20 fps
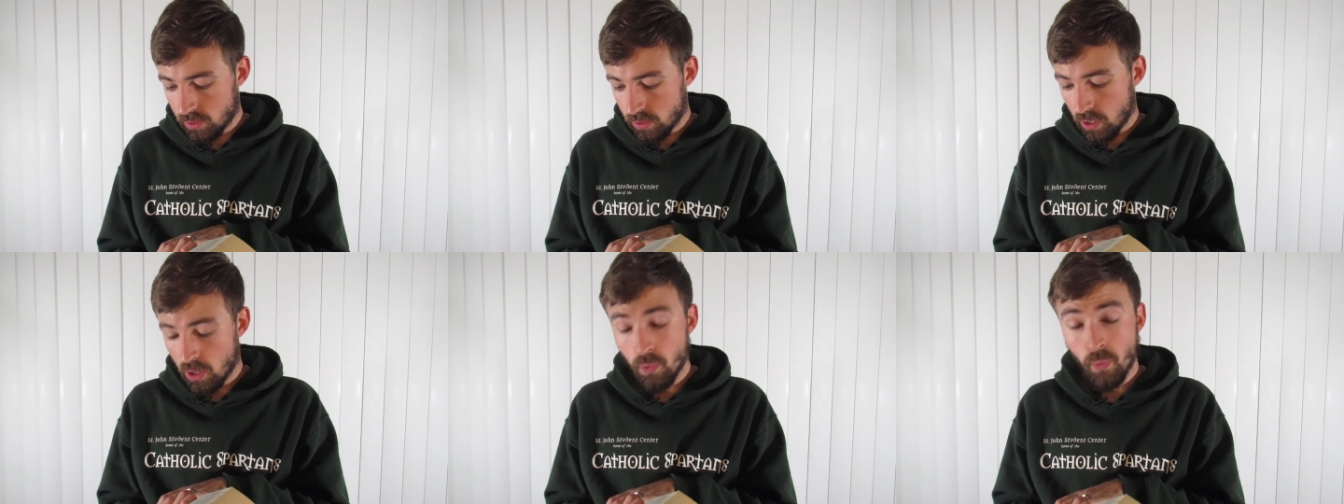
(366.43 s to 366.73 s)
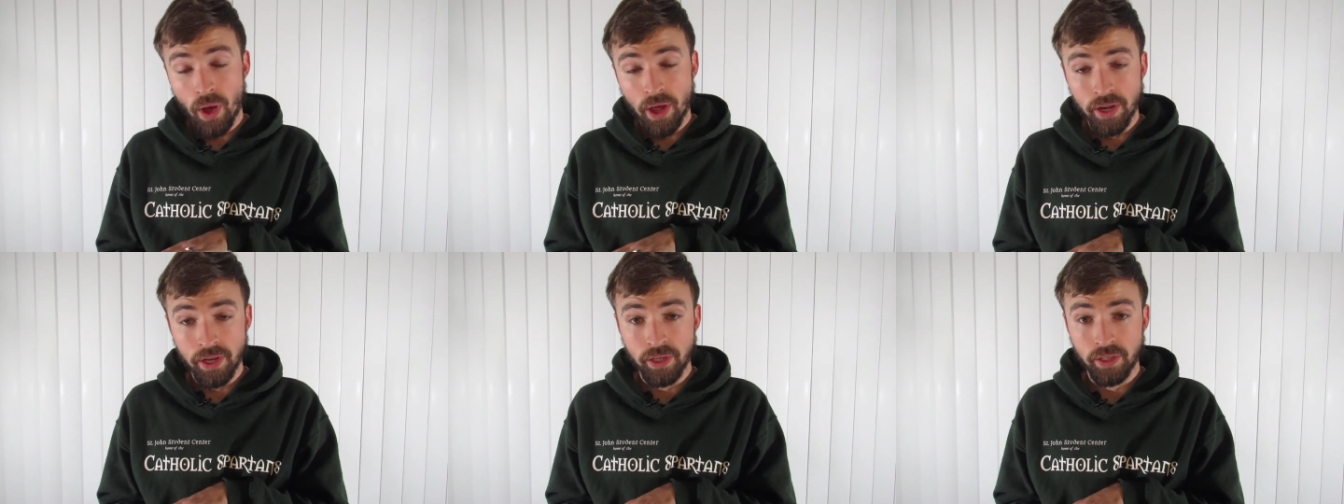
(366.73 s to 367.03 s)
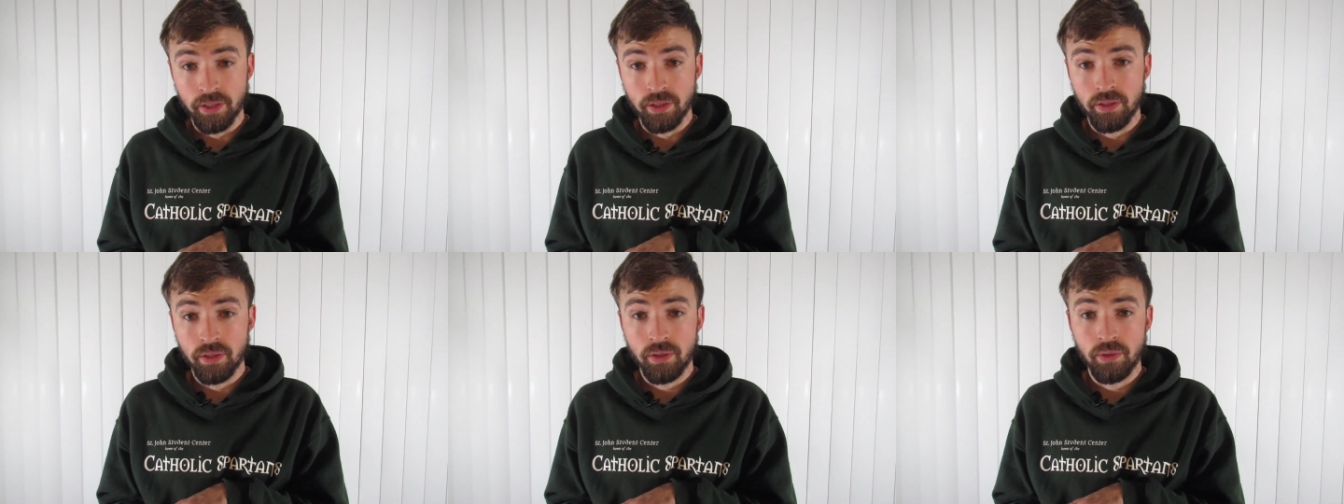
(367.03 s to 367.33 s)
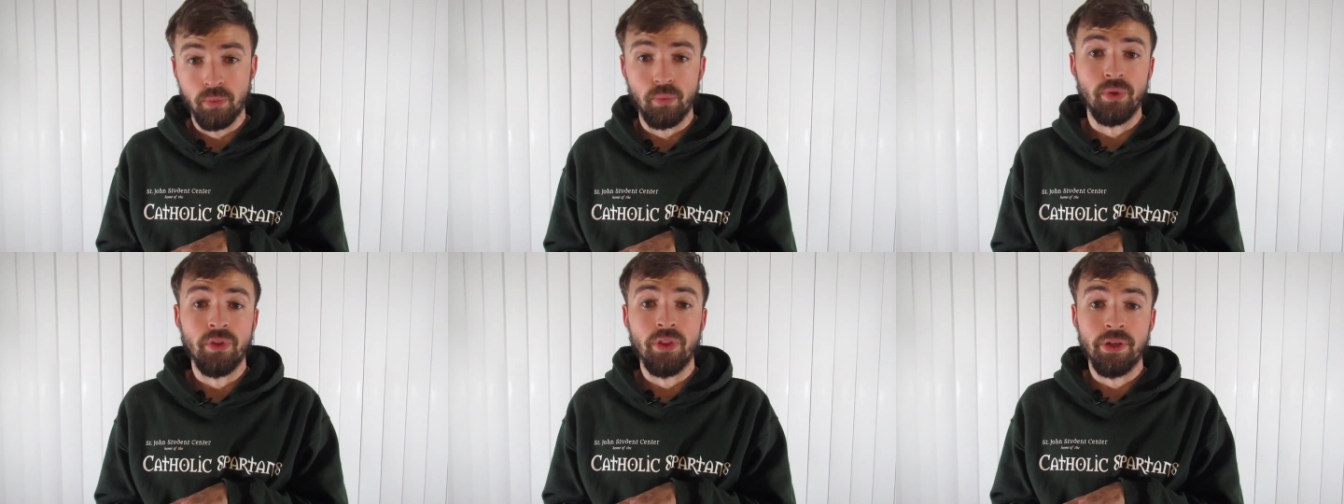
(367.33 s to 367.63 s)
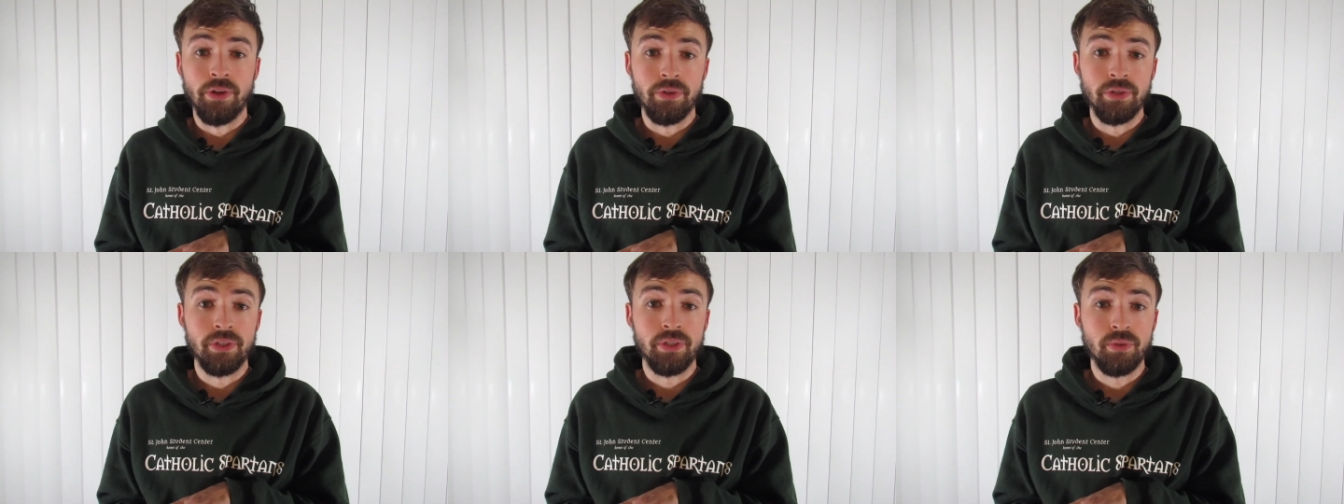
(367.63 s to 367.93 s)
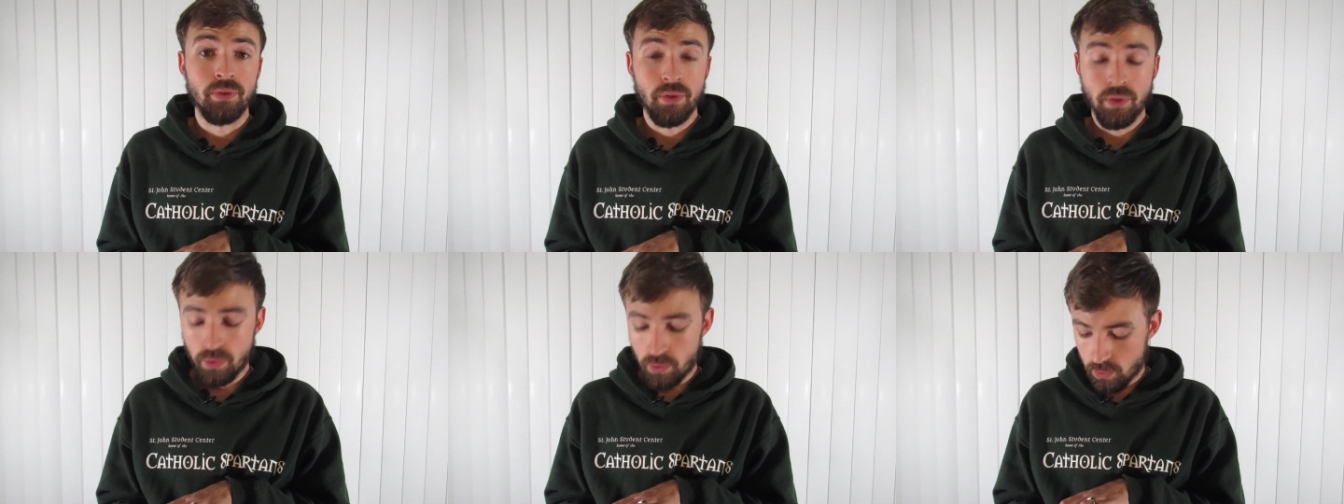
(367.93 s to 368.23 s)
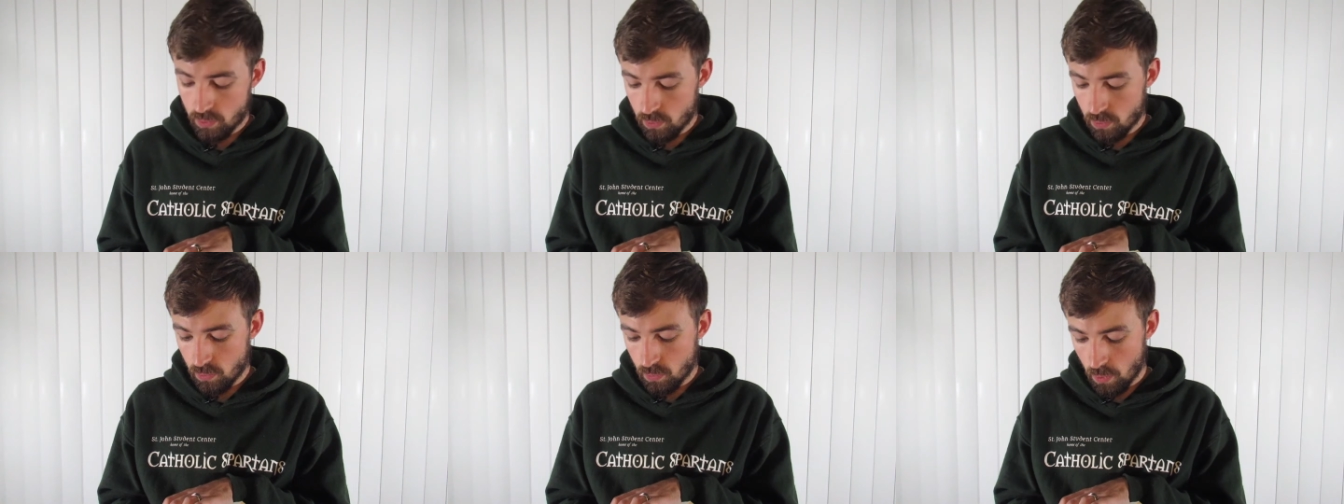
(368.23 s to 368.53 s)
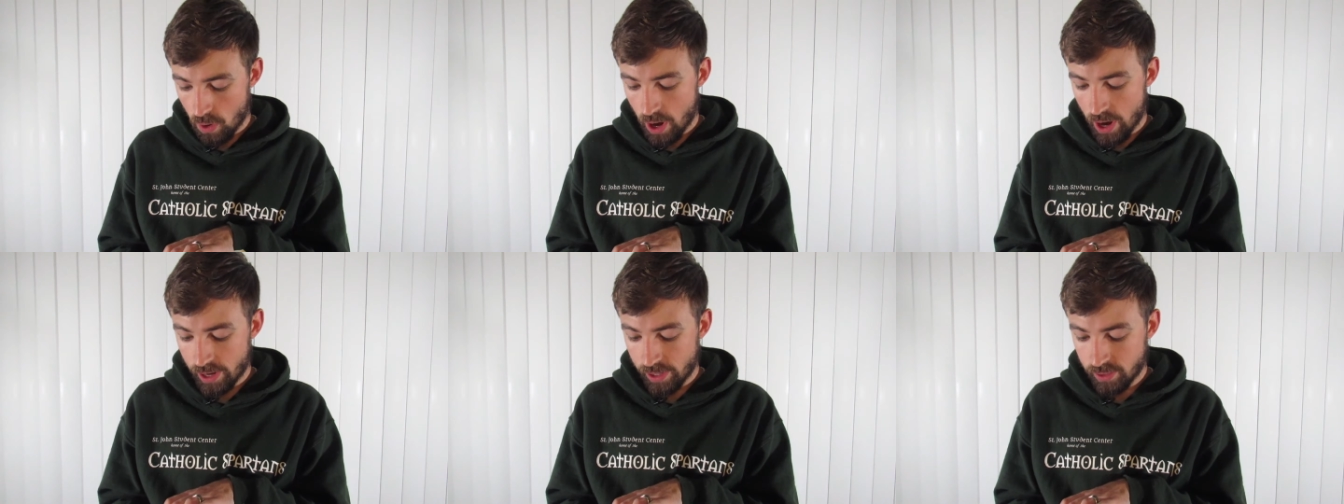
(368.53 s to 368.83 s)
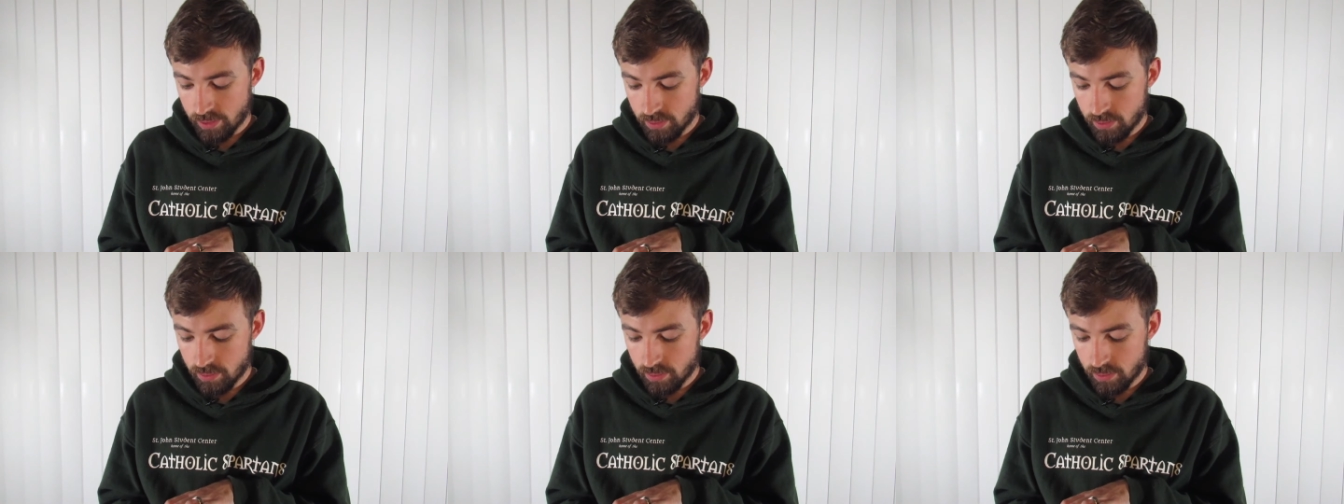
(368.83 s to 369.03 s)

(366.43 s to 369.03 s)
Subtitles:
a wedding where there is wine.